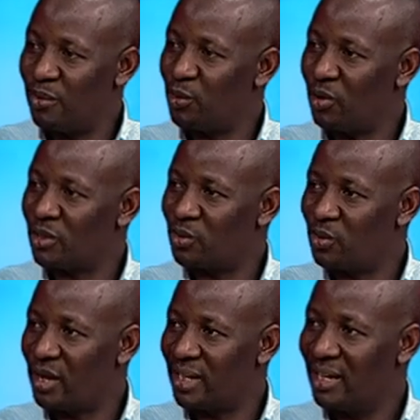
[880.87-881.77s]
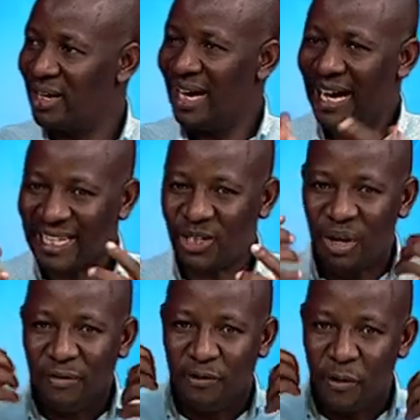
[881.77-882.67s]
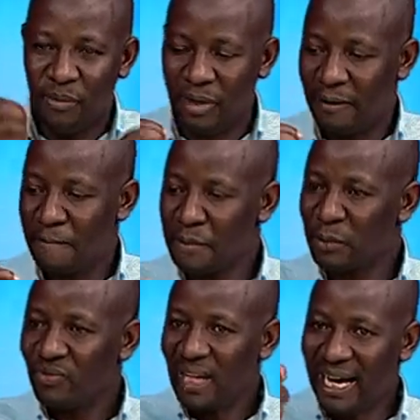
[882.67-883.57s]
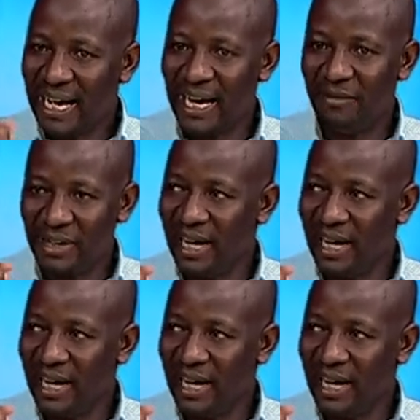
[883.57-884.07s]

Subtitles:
You want to go and that's why for me, I have.